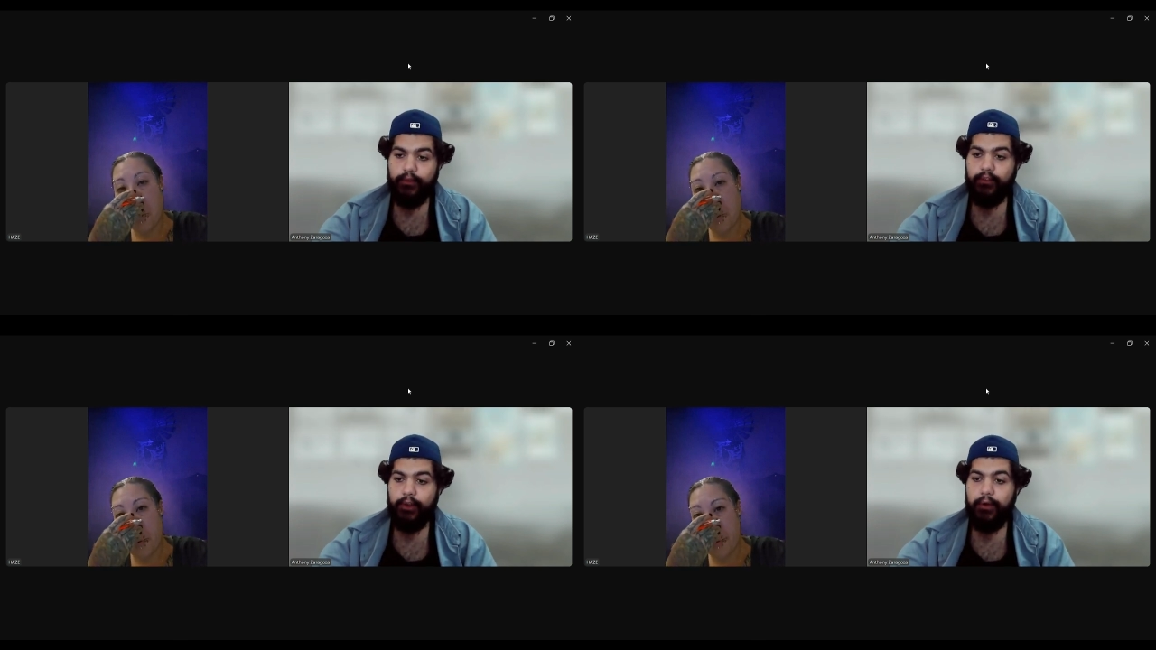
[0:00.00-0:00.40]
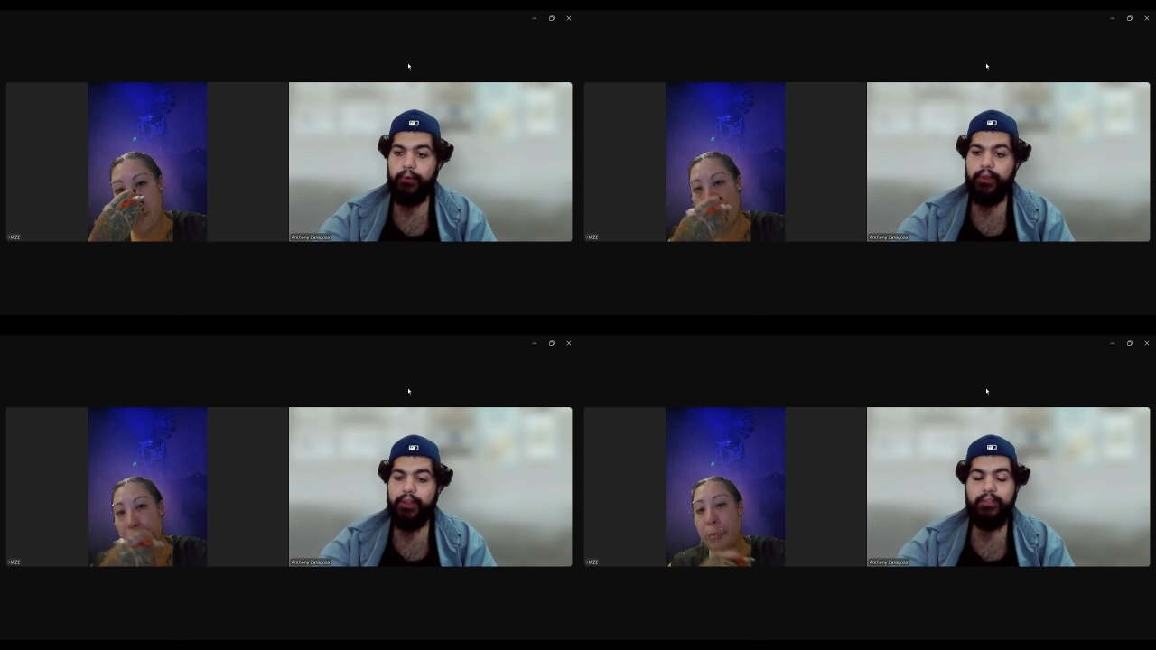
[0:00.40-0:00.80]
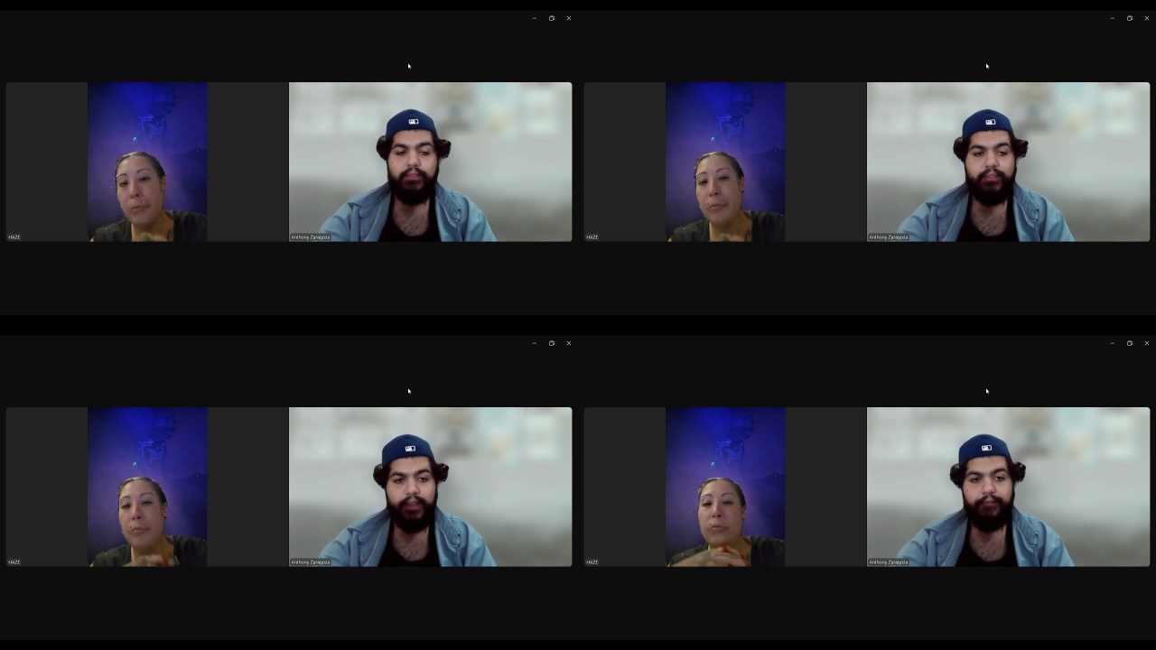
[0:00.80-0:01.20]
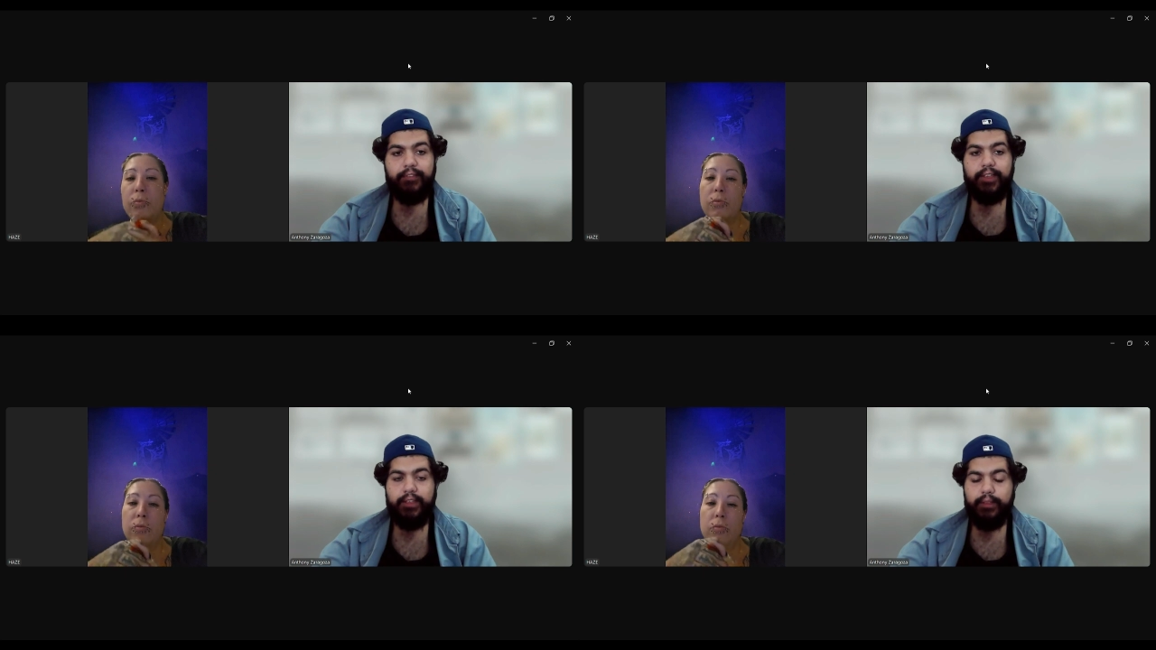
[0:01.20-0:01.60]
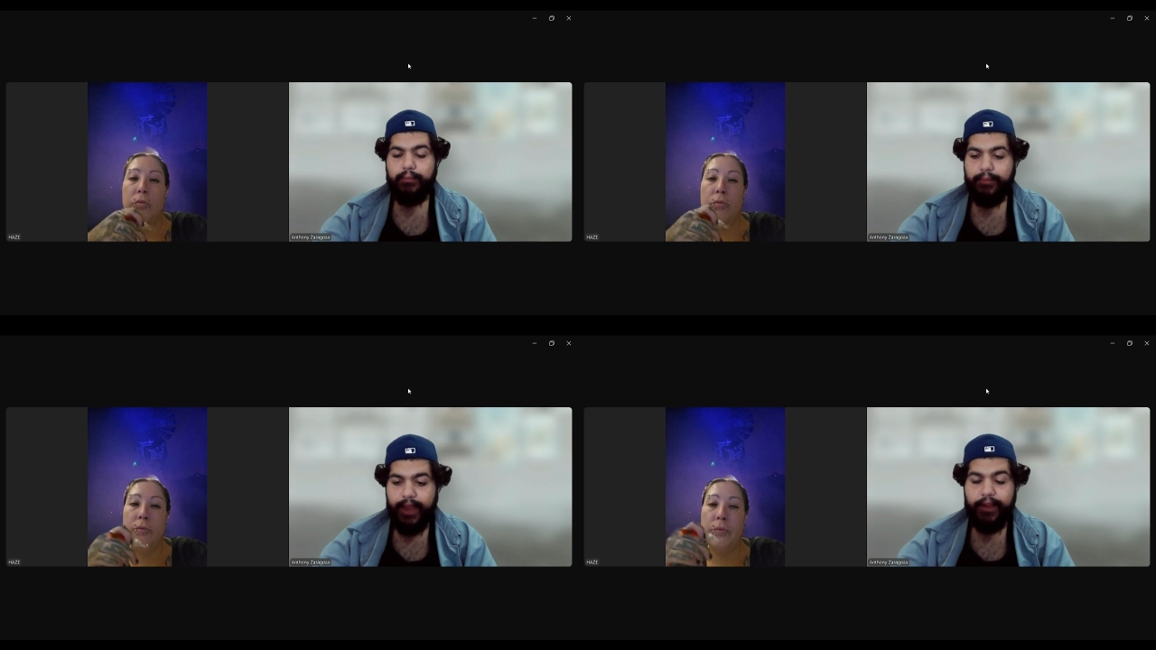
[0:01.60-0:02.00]
Speaker 1: So definitely
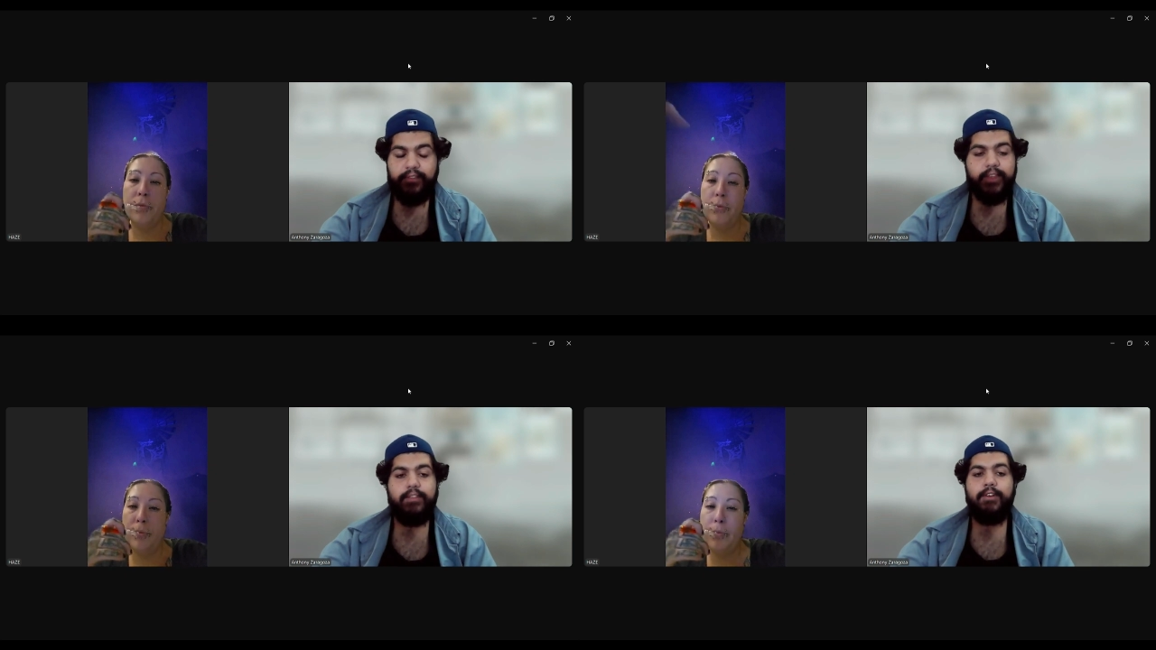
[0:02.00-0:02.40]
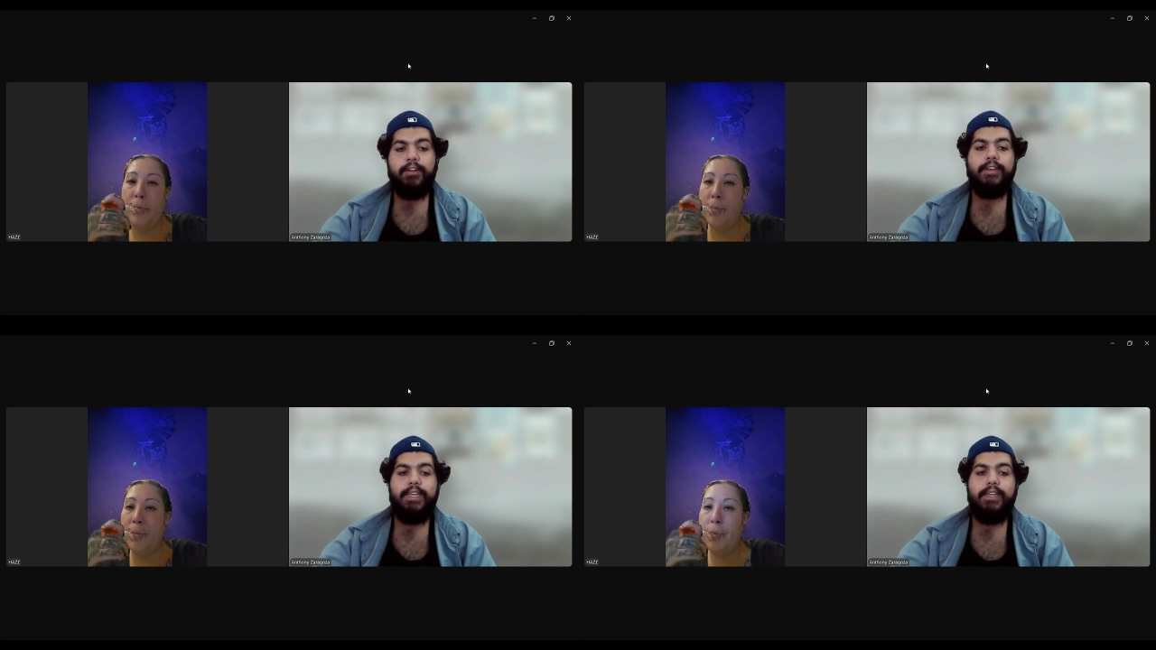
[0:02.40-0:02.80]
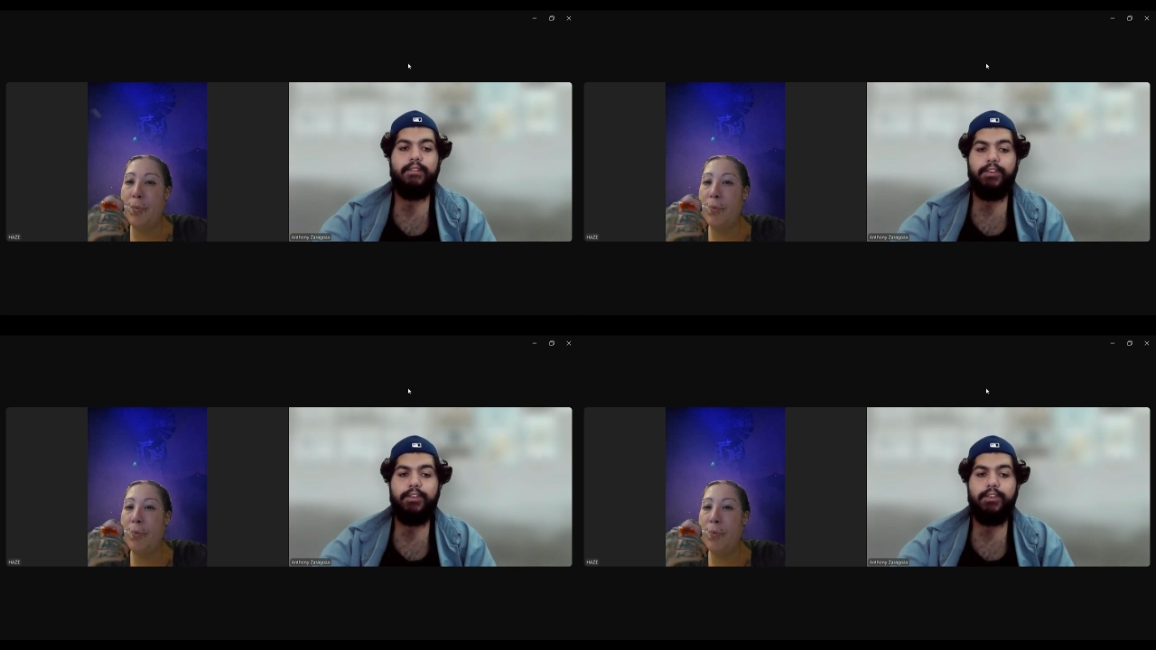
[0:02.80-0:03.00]
get your tickets early